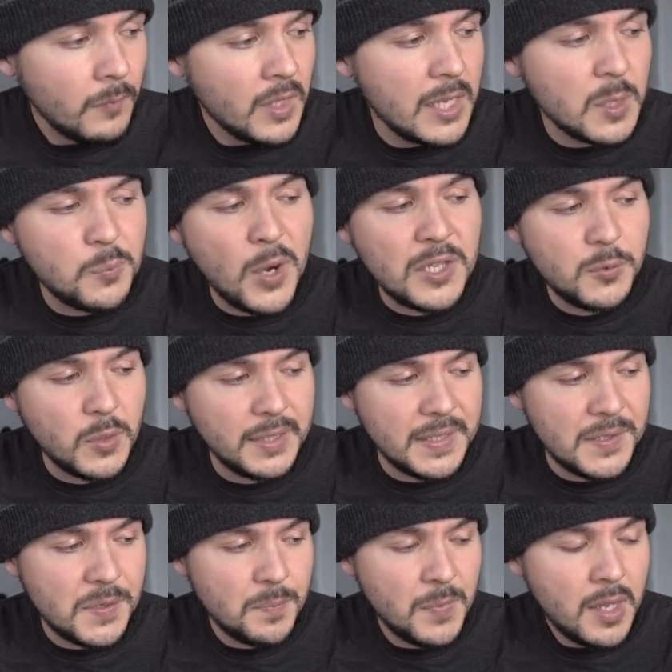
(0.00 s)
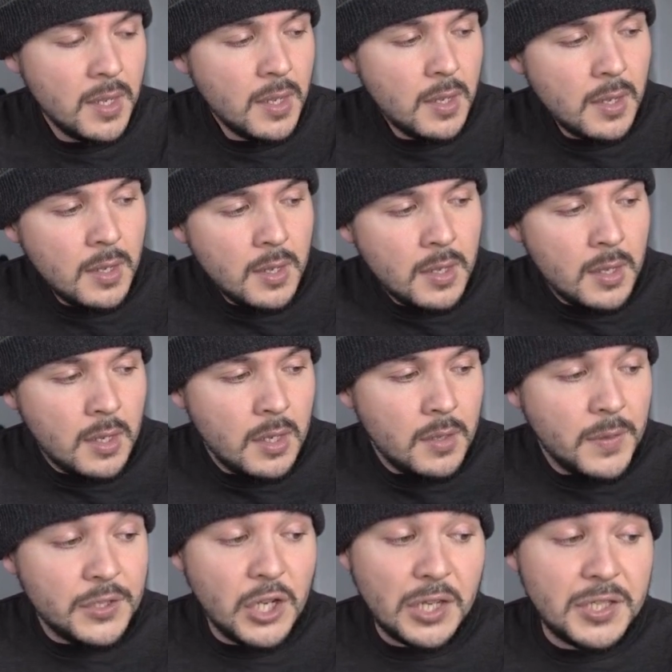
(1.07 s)
In a press release,
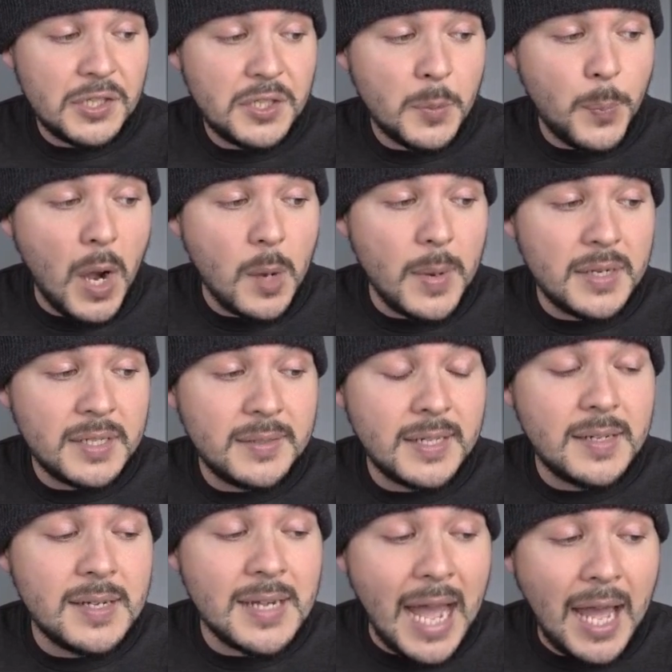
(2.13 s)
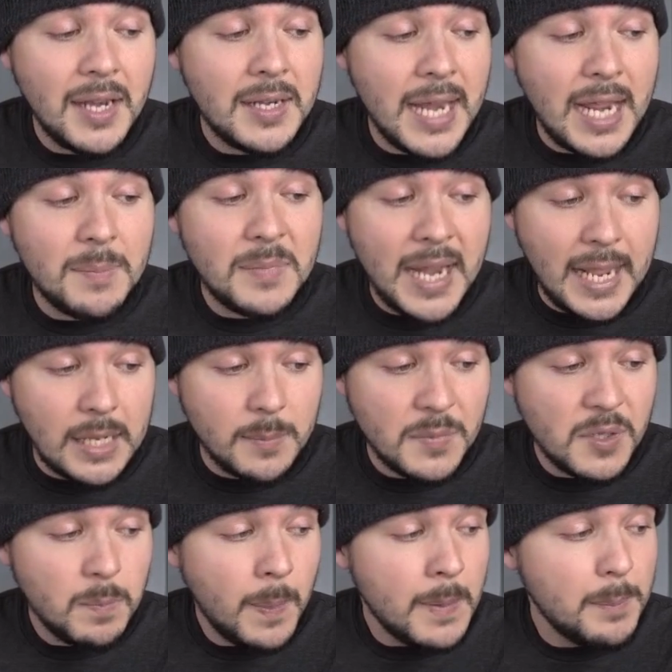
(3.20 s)
the Justice Department did not name
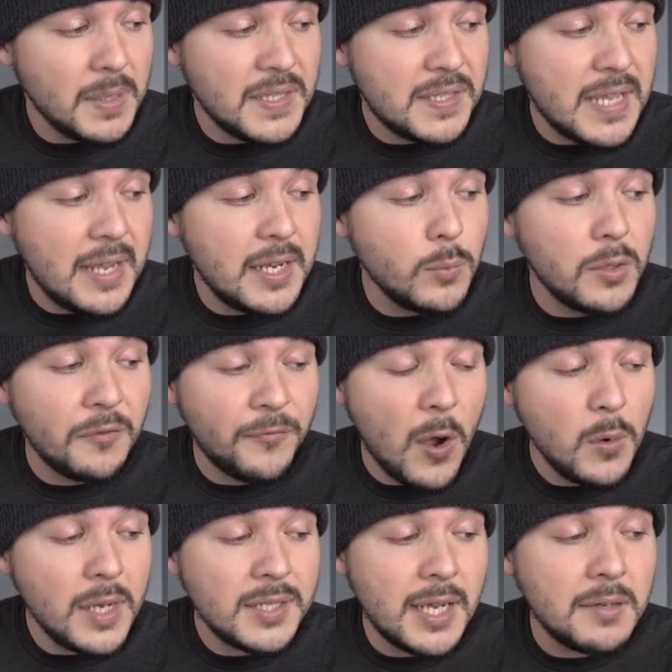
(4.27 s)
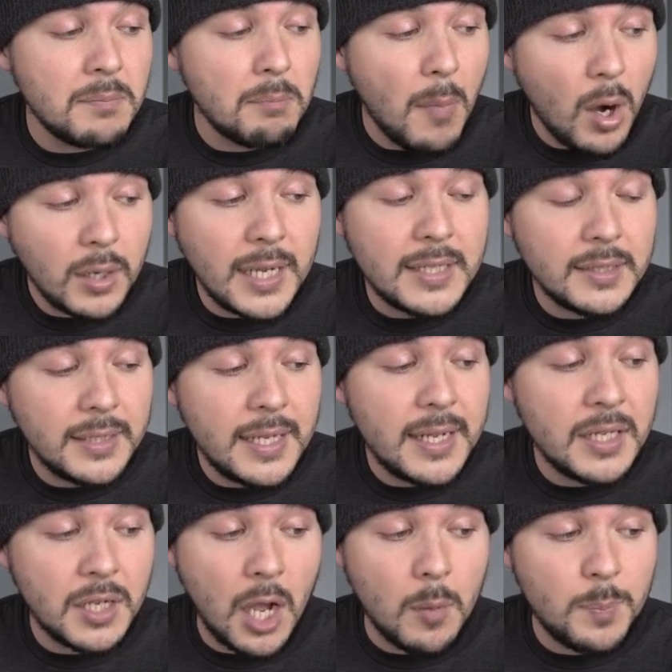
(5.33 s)
names, but said it would focus on
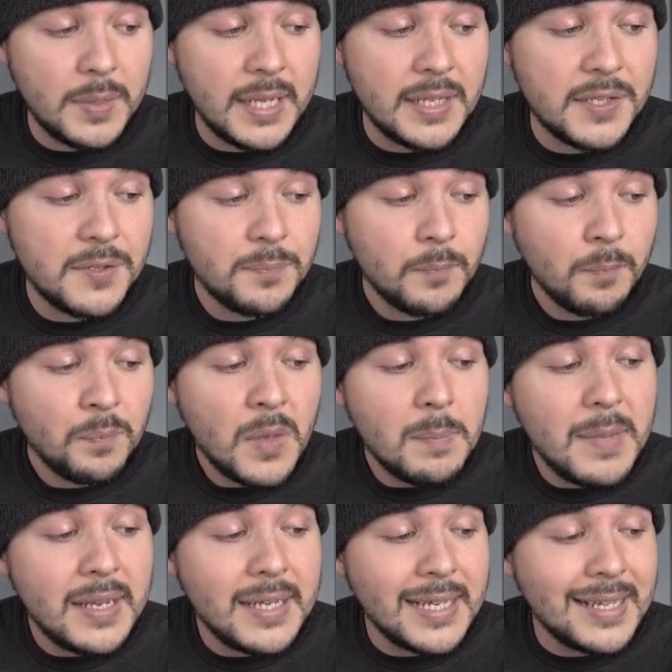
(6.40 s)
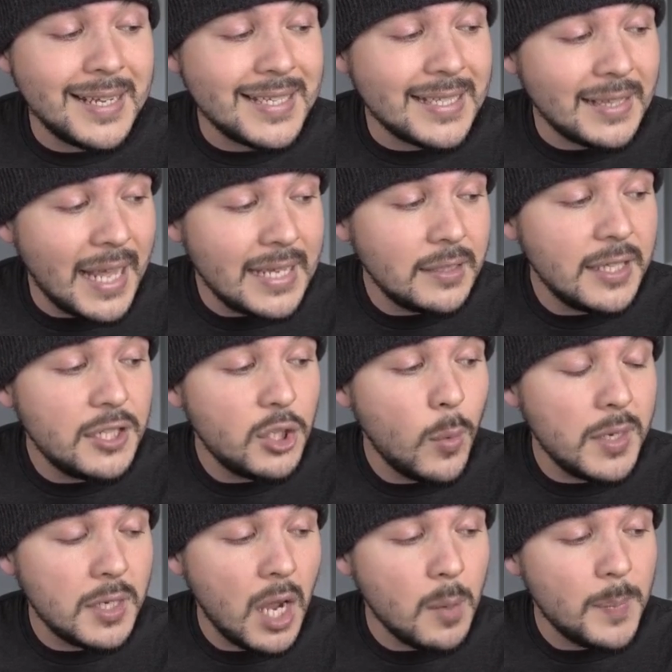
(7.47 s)
market-leading companies, meaning it is likely
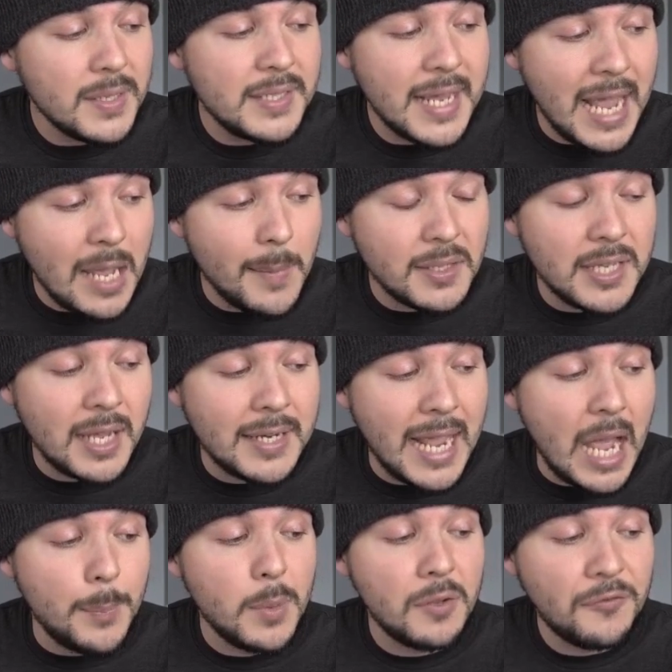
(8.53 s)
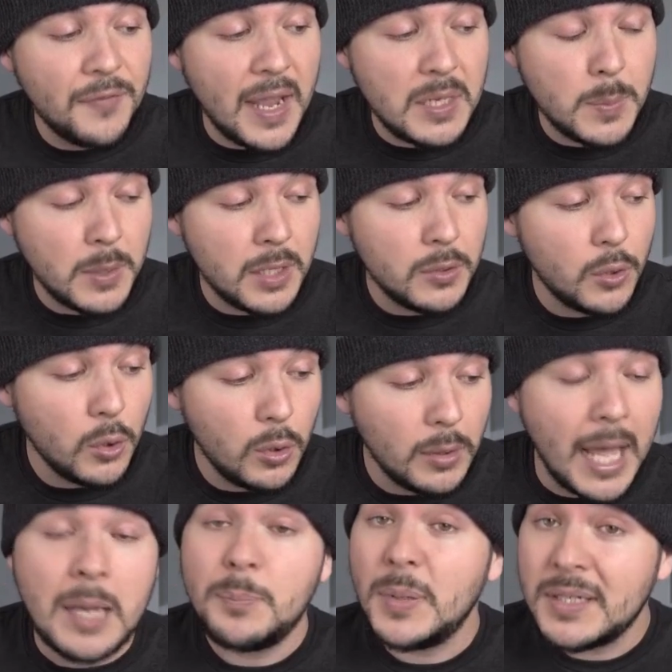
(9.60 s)
to encompass Amazon, Apple, Facebook, and
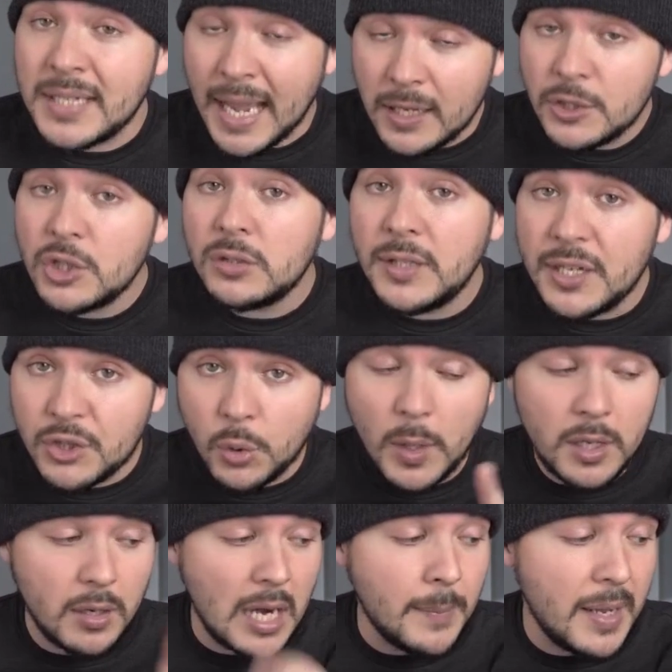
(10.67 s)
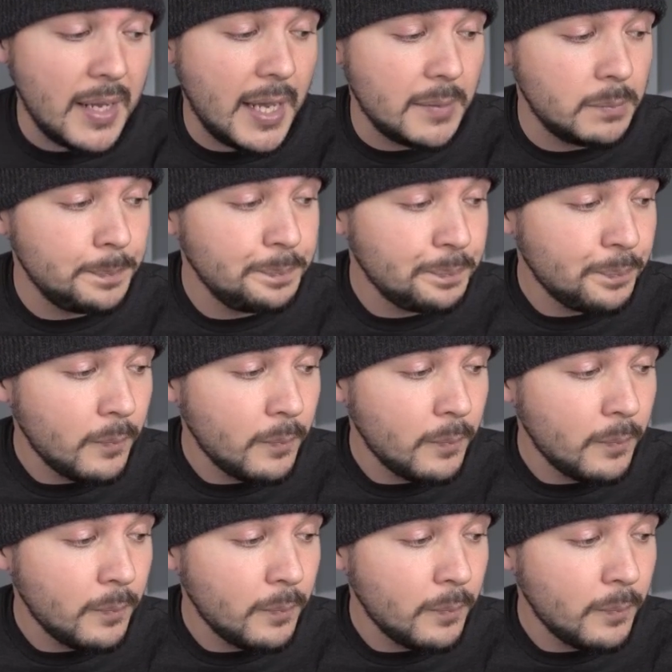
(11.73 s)
Google, and potentially Twitter, I might add.